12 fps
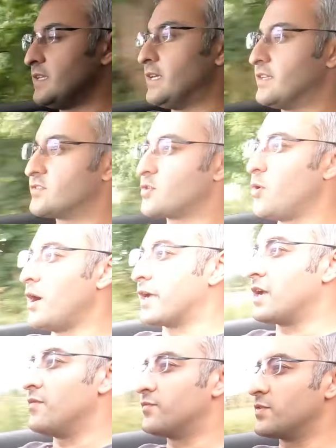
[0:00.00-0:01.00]
It's quite
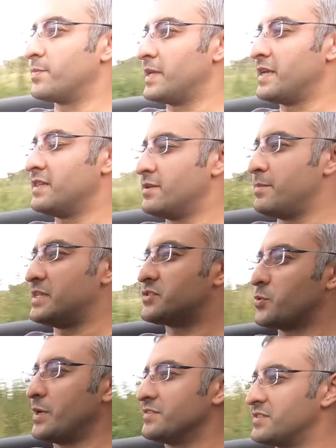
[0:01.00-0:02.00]
comfortably in the
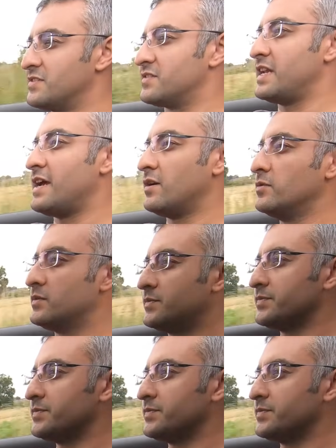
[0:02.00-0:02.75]
mid-20s now.